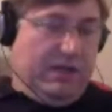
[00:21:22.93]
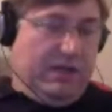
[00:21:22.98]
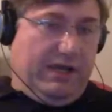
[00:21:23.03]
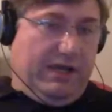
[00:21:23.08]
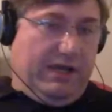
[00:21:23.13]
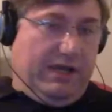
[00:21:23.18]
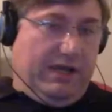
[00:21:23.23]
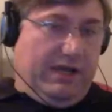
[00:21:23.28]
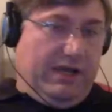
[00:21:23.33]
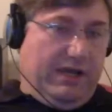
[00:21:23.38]

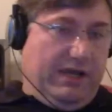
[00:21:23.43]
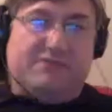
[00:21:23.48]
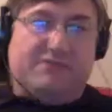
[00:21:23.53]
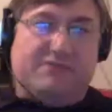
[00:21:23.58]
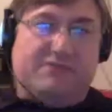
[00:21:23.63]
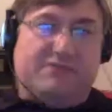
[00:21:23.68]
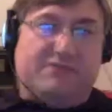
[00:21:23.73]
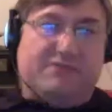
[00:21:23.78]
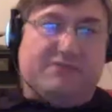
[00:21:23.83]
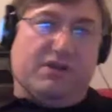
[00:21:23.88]
a science
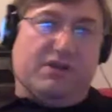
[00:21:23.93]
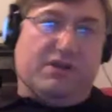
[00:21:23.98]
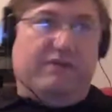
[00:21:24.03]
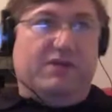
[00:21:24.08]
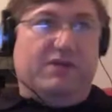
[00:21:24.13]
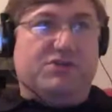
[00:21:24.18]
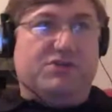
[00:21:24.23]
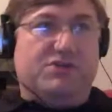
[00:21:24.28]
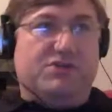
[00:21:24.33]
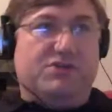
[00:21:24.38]
fiction
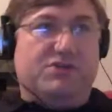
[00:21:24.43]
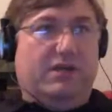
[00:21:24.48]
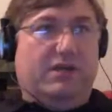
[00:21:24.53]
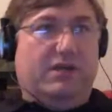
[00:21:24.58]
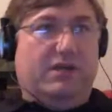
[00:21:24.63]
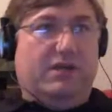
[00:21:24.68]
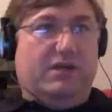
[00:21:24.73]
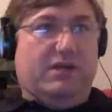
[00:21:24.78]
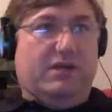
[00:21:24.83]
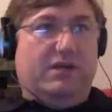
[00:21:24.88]

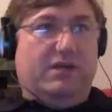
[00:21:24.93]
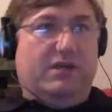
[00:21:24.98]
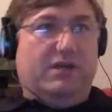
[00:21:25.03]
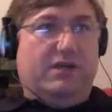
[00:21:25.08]
convention in,